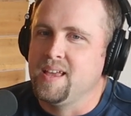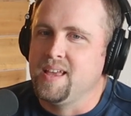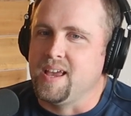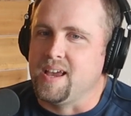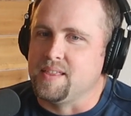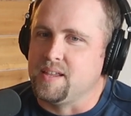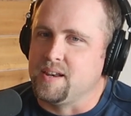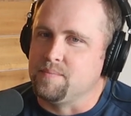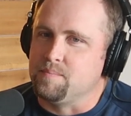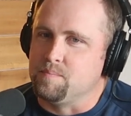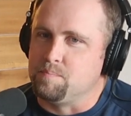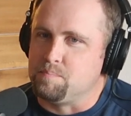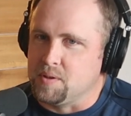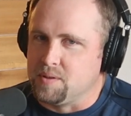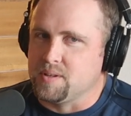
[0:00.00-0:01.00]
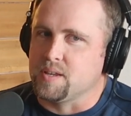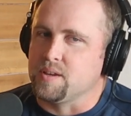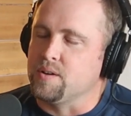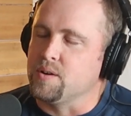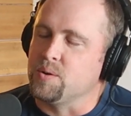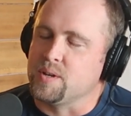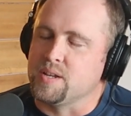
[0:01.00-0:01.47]
and then building
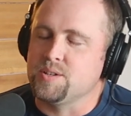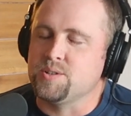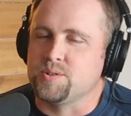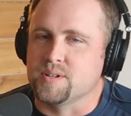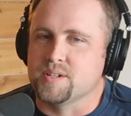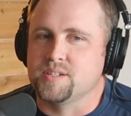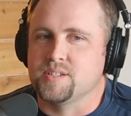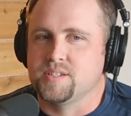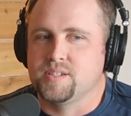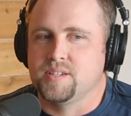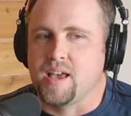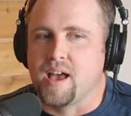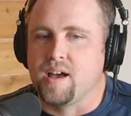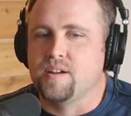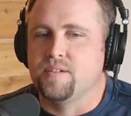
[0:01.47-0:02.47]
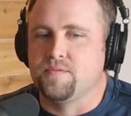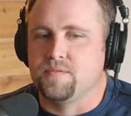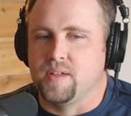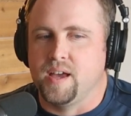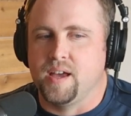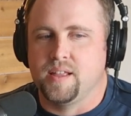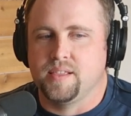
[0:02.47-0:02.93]
your own interests out of
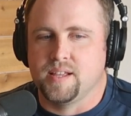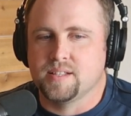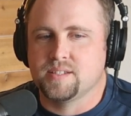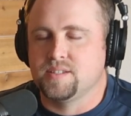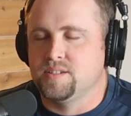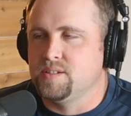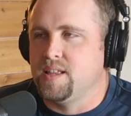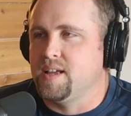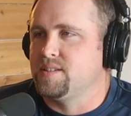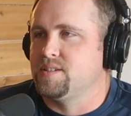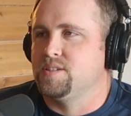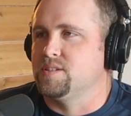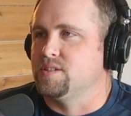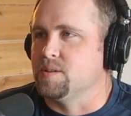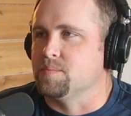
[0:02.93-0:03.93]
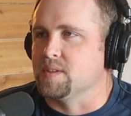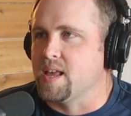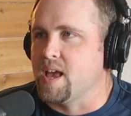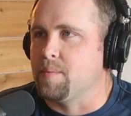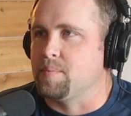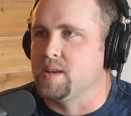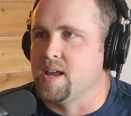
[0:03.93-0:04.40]
that's just something that
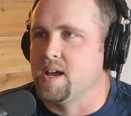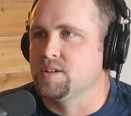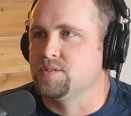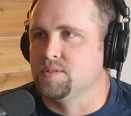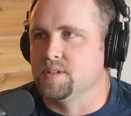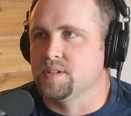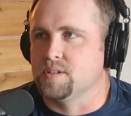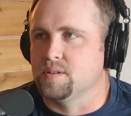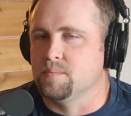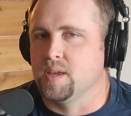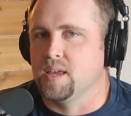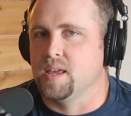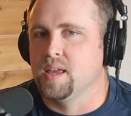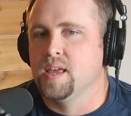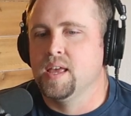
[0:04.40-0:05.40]
happened naturally to me.